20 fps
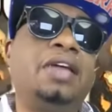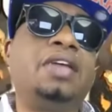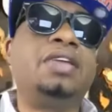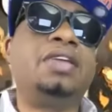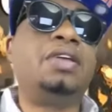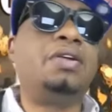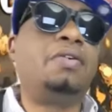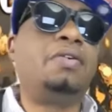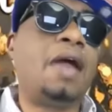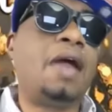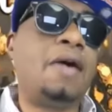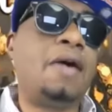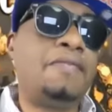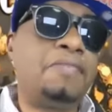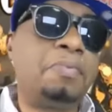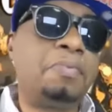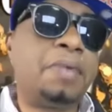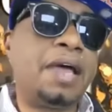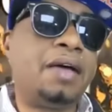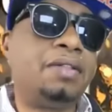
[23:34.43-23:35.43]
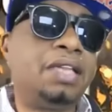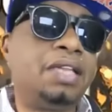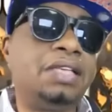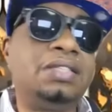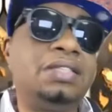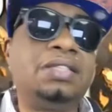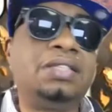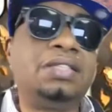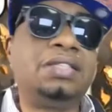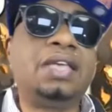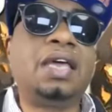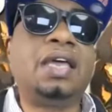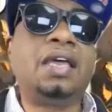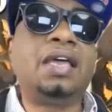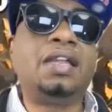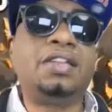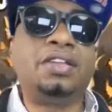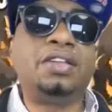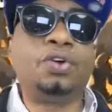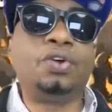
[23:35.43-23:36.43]
like a year out from now, let's say,
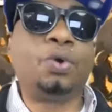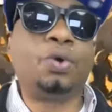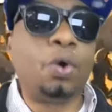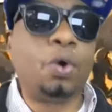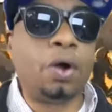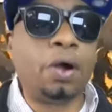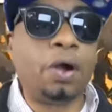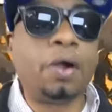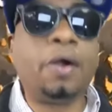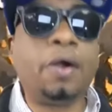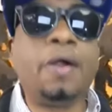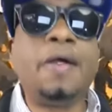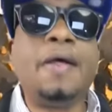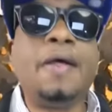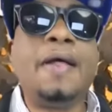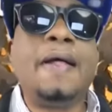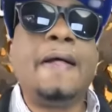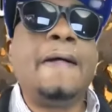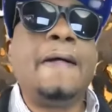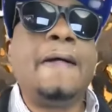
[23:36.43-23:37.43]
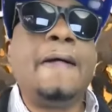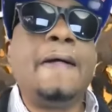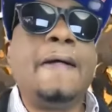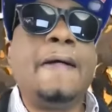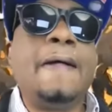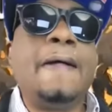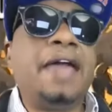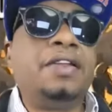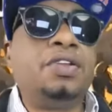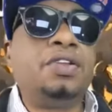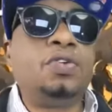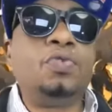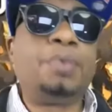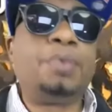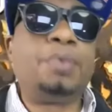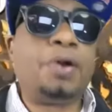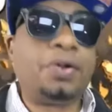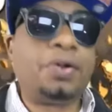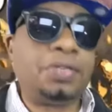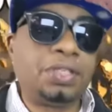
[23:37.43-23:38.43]
and you're that
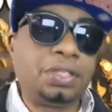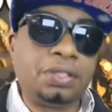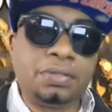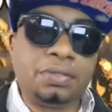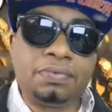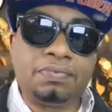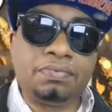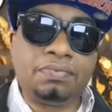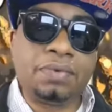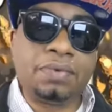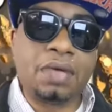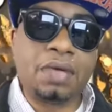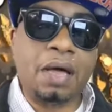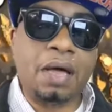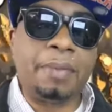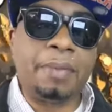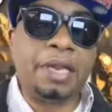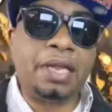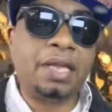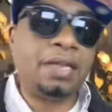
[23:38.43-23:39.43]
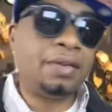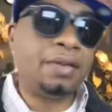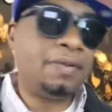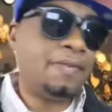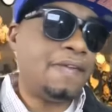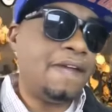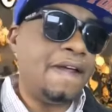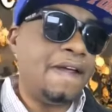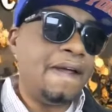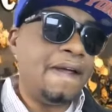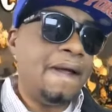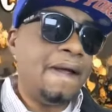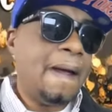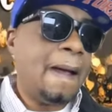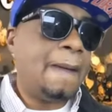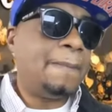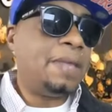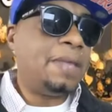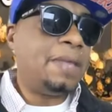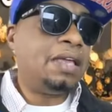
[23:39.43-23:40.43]
new person coming in.
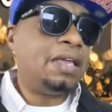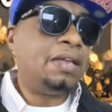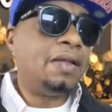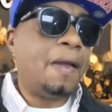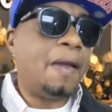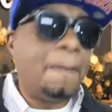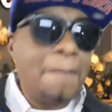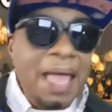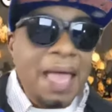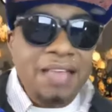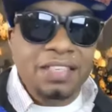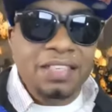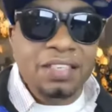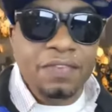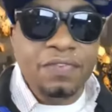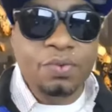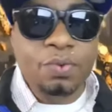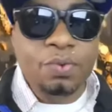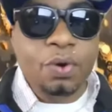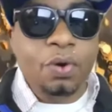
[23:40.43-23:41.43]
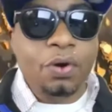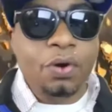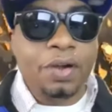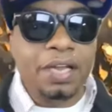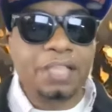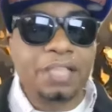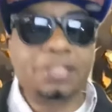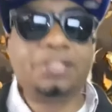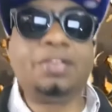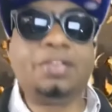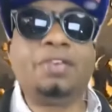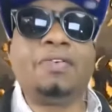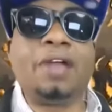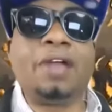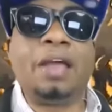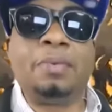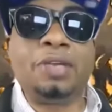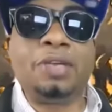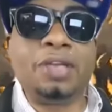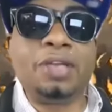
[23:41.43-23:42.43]
I mean, imagine if you were on
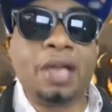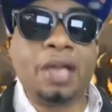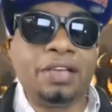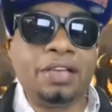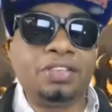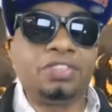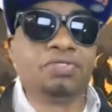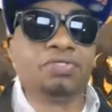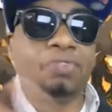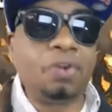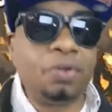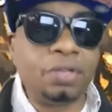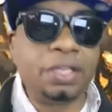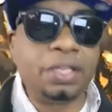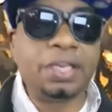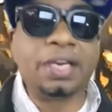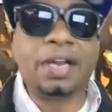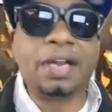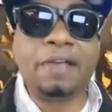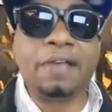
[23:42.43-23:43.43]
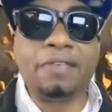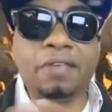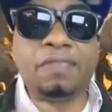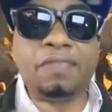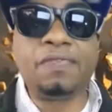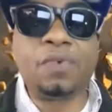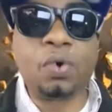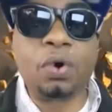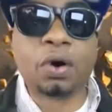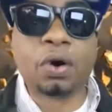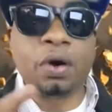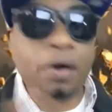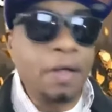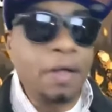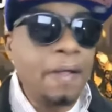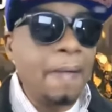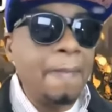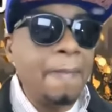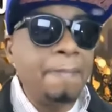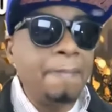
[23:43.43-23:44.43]
Instagram, you know, you're scrolling and every four
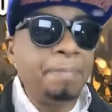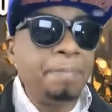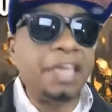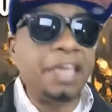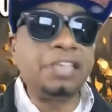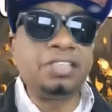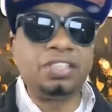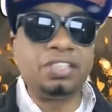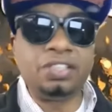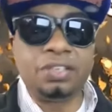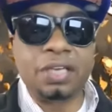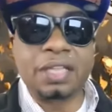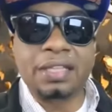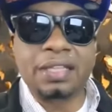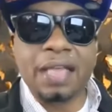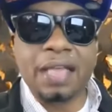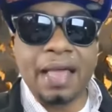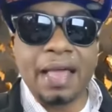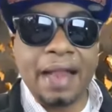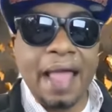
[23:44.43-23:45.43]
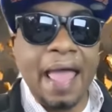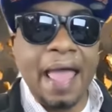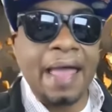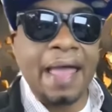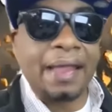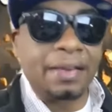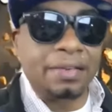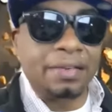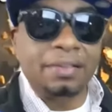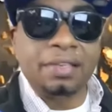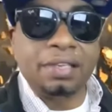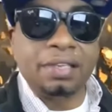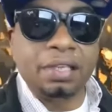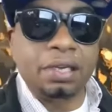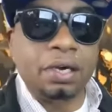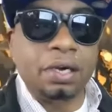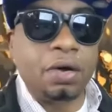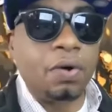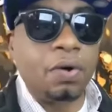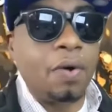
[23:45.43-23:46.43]
pages you get that ad,
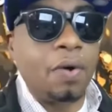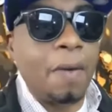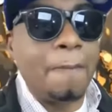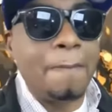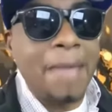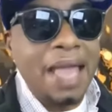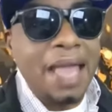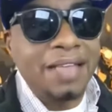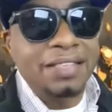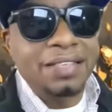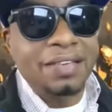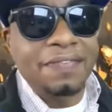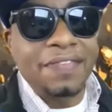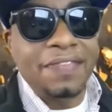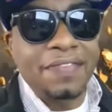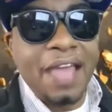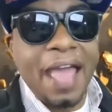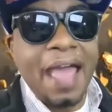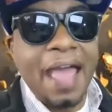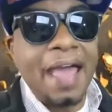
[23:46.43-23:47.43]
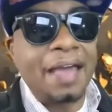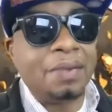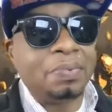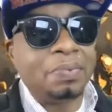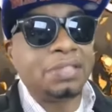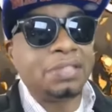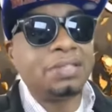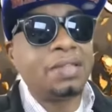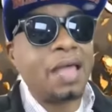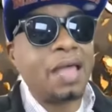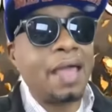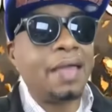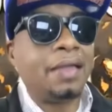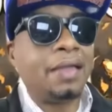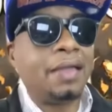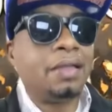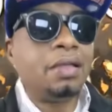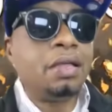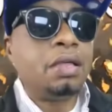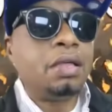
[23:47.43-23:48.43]
you know, imagine if the ad was
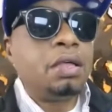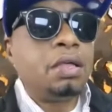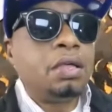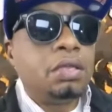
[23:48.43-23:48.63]
like